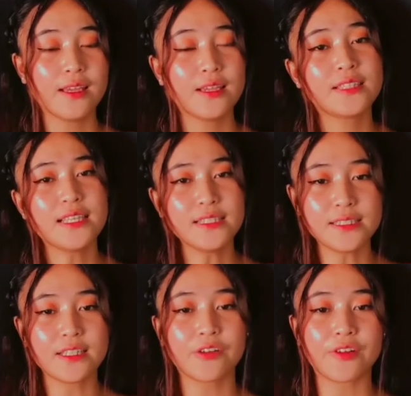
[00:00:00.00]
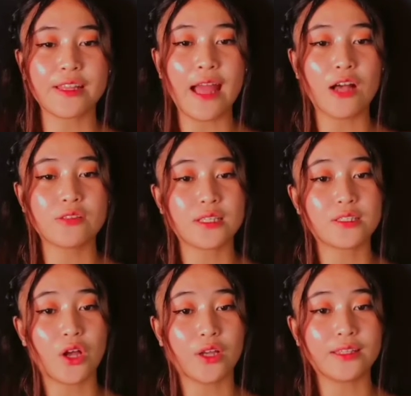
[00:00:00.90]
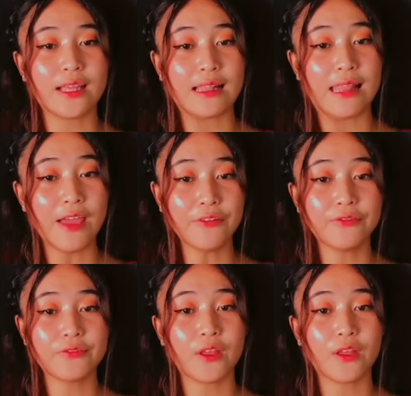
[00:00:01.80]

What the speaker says: Since the greenhouse is on the left